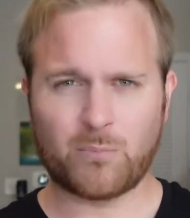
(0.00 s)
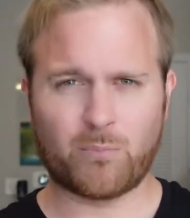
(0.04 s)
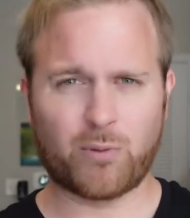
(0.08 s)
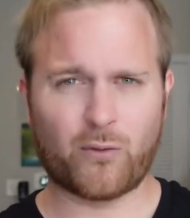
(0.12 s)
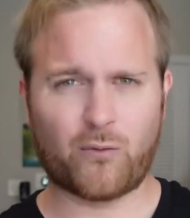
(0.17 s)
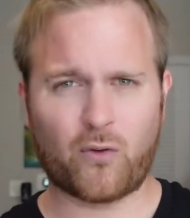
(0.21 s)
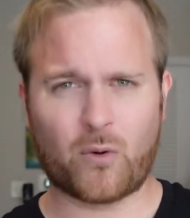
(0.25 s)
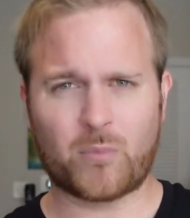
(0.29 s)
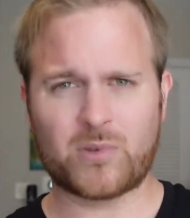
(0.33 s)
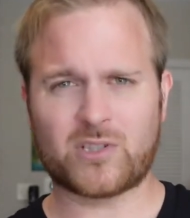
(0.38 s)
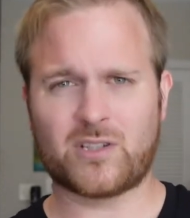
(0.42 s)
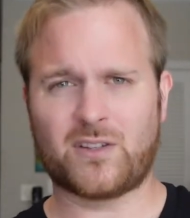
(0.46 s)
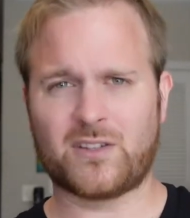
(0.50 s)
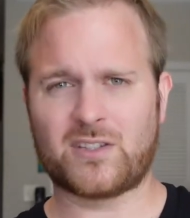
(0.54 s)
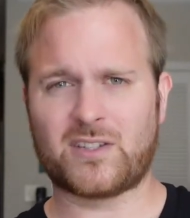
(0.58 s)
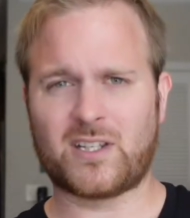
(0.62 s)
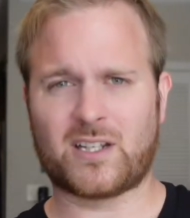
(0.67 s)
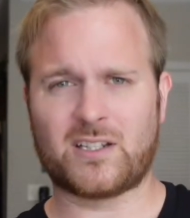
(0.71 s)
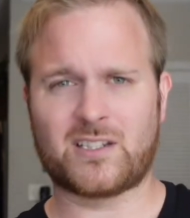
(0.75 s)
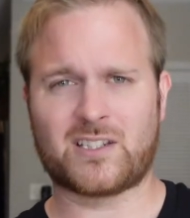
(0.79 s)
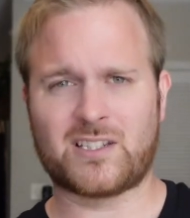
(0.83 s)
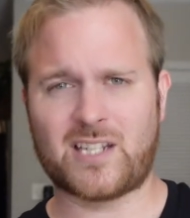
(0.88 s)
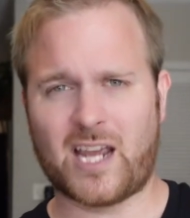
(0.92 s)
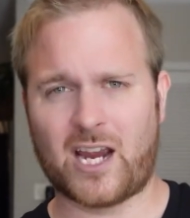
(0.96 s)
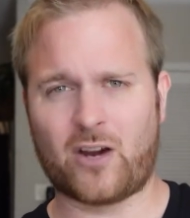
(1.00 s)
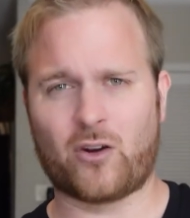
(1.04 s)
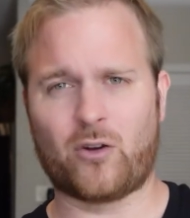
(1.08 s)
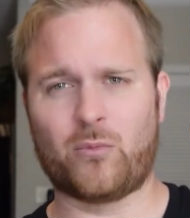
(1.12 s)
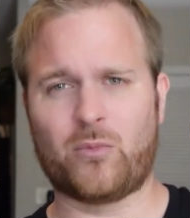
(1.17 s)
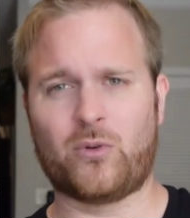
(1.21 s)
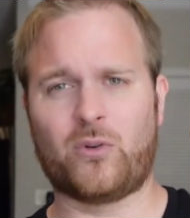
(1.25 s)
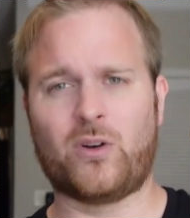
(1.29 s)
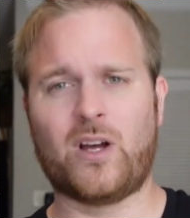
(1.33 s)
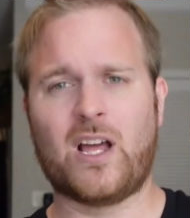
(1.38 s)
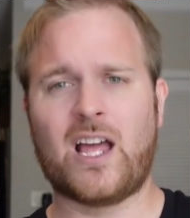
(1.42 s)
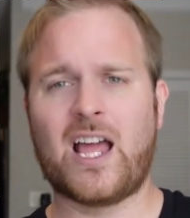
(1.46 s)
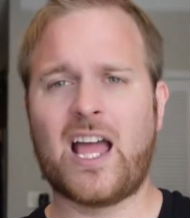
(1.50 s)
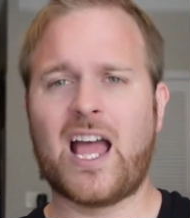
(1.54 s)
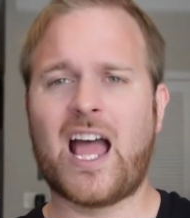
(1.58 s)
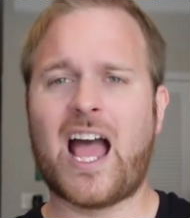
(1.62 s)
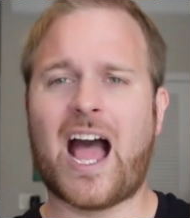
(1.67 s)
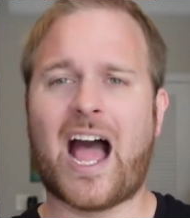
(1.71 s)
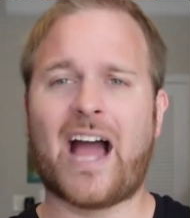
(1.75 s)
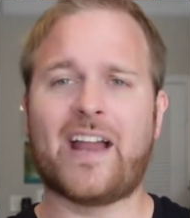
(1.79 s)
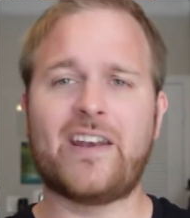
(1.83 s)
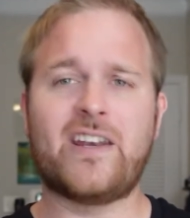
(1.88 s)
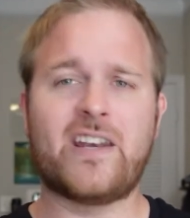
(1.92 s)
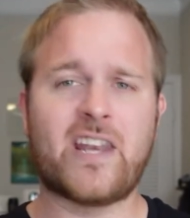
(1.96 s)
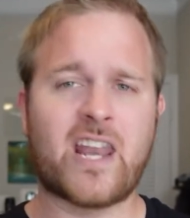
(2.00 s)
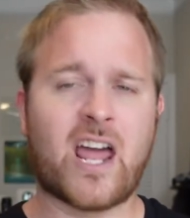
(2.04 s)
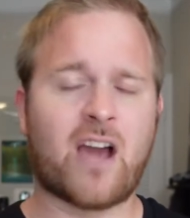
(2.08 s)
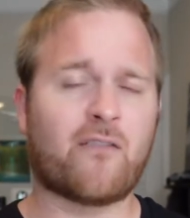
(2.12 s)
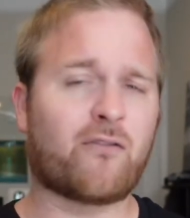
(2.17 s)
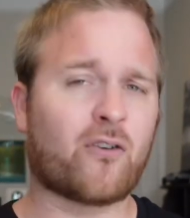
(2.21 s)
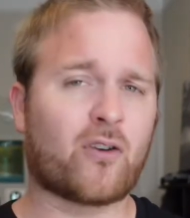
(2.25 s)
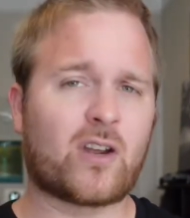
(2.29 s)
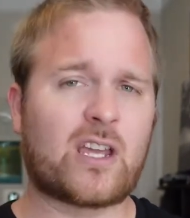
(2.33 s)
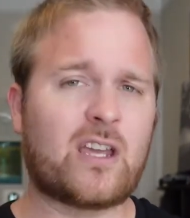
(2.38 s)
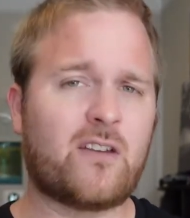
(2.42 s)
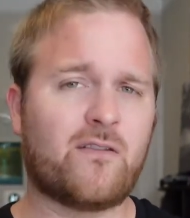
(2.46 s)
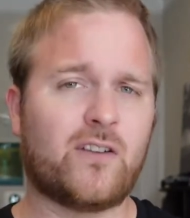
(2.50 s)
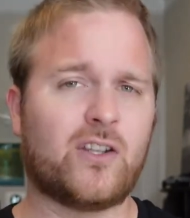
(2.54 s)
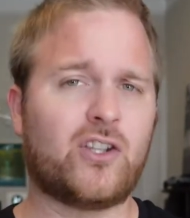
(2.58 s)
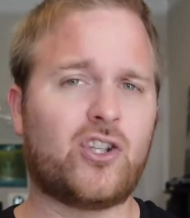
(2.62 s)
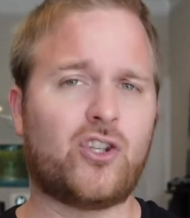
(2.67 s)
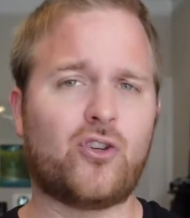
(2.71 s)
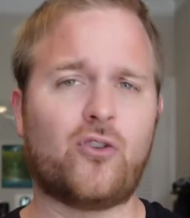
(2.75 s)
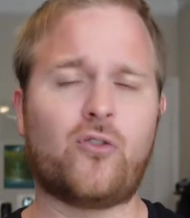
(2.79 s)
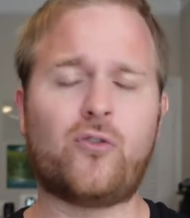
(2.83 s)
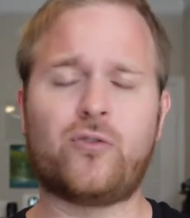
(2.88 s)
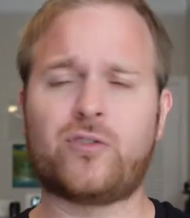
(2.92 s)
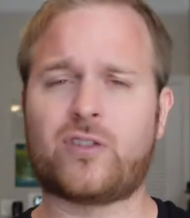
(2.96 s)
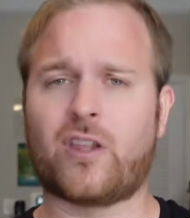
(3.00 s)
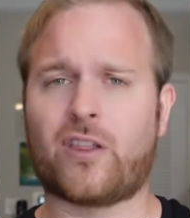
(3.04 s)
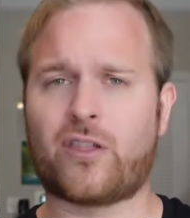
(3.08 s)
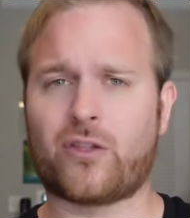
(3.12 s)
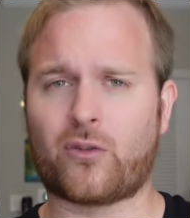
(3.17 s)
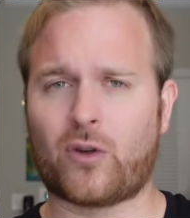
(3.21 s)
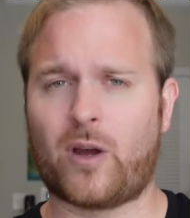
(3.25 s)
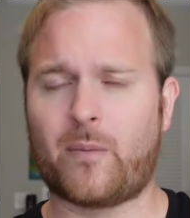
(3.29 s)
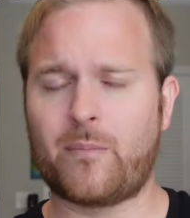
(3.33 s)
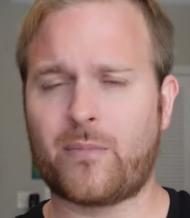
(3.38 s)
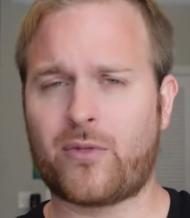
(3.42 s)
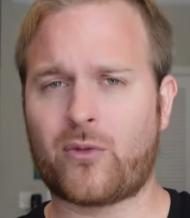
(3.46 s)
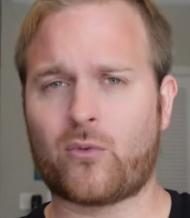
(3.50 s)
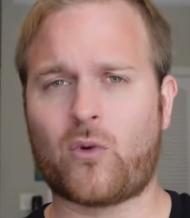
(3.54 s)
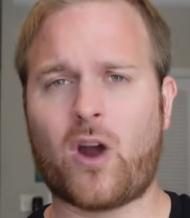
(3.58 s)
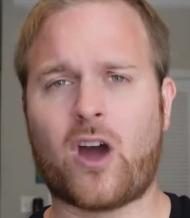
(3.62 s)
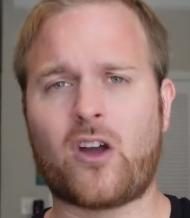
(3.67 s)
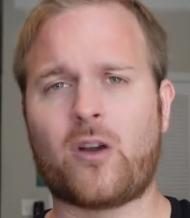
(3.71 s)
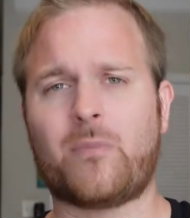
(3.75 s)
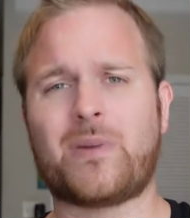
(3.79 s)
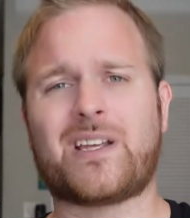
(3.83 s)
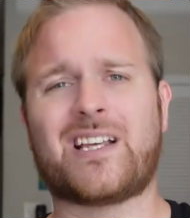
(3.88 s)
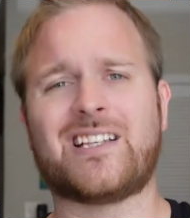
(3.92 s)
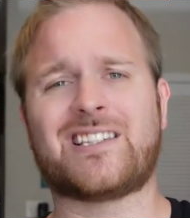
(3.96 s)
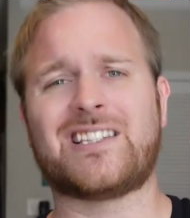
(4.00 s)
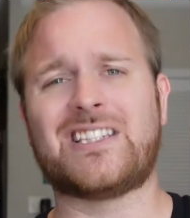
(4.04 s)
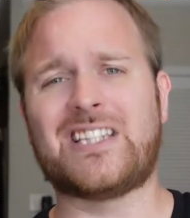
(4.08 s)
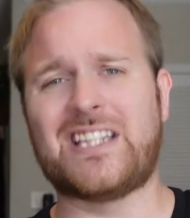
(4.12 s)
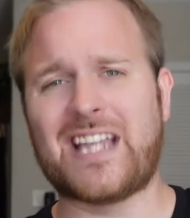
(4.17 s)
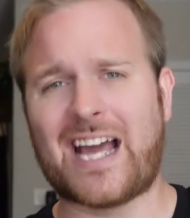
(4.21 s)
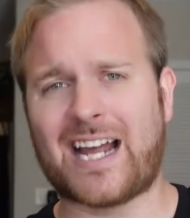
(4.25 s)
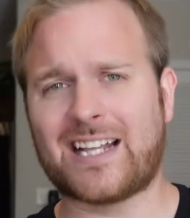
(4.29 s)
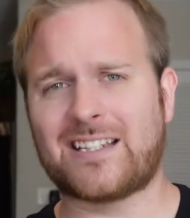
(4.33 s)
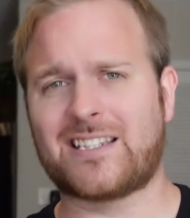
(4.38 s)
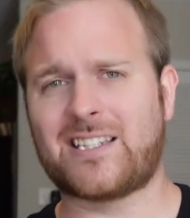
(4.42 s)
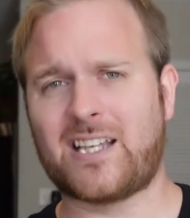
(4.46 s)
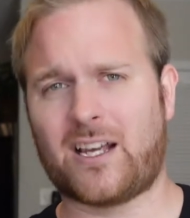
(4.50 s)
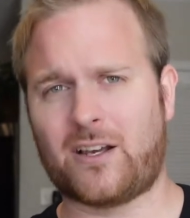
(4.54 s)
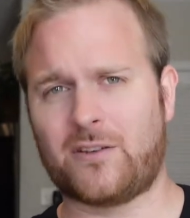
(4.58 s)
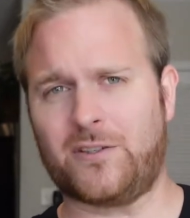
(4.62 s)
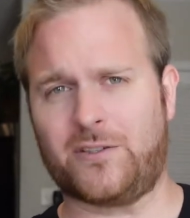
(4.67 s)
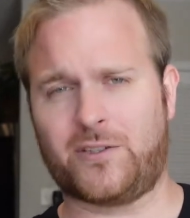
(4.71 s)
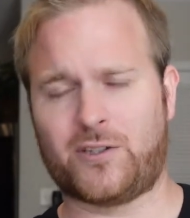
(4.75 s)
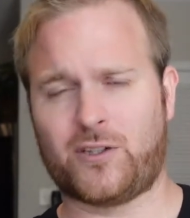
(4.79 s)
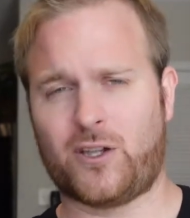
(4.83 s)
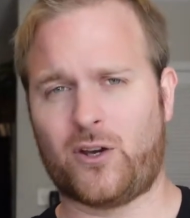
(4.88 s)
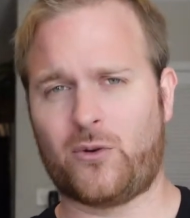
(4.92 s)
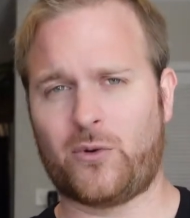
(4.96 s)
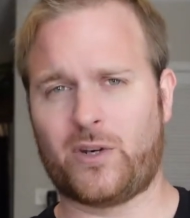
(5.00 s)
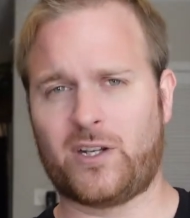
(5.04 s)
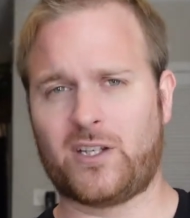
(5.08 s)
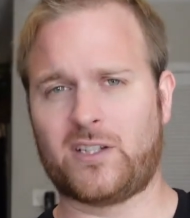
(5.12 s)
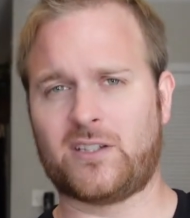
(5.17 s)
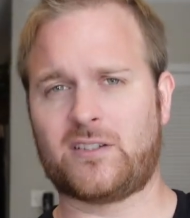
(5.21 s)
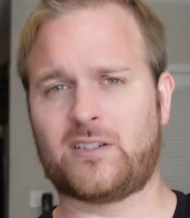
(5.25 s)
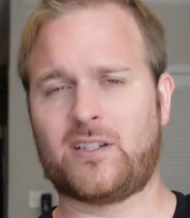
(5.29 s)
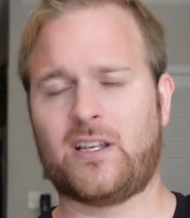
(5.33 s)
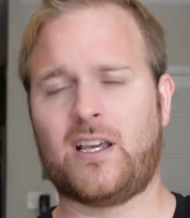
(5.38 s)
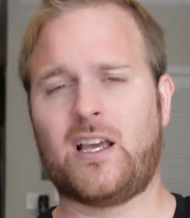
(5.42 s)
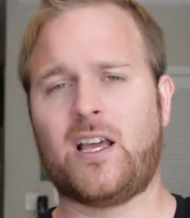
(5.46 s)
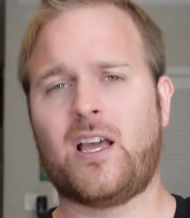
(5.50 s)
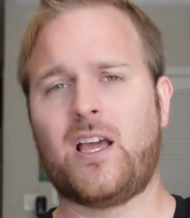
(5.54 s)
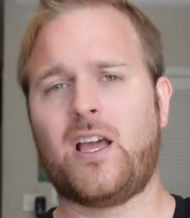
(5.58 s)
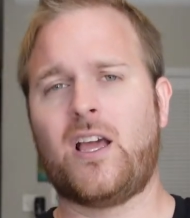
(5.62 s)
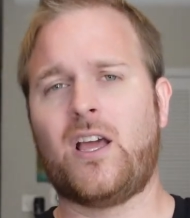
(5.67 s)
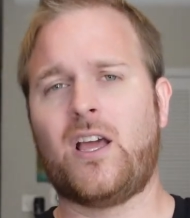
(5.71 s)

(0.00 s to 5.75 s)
Performance on this thing is terrible. I never even used the thumb throttle because that's how slow it is.